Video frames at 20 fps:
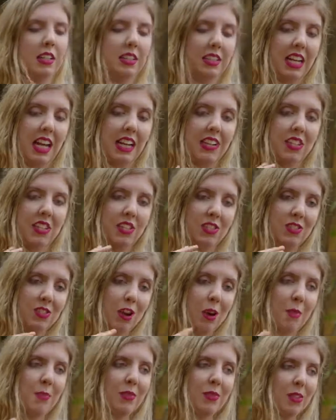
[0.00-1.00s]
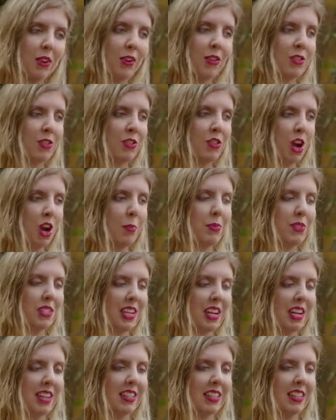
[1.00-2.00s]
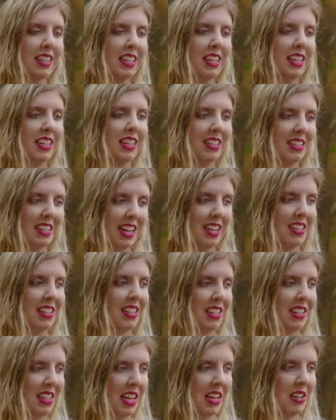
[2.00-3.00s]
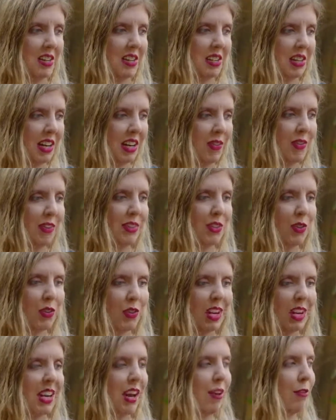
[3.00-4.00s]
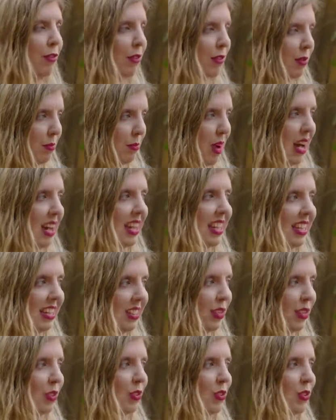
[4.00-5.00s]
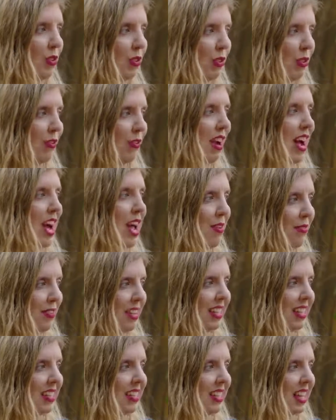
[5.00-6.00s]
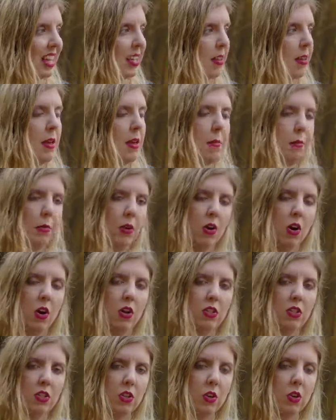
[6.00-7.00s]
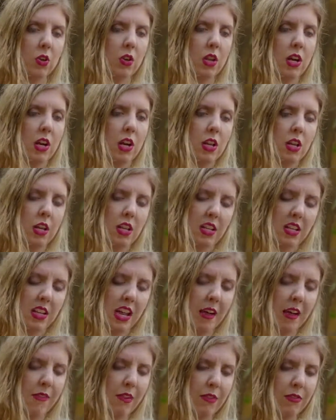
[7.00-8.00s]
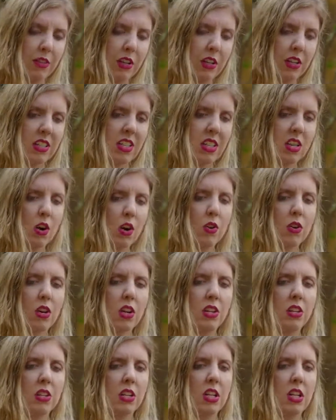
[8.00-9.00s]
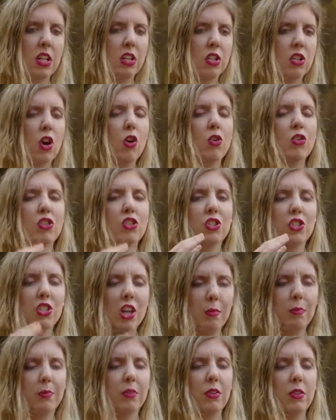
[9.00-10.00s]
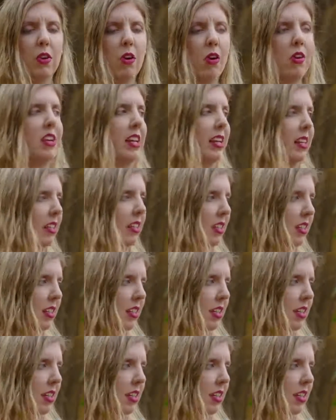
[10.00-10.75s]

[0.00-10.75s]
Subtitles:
get some jobs done that delivers you enough money to survive, let's say, but also never don't stop learning.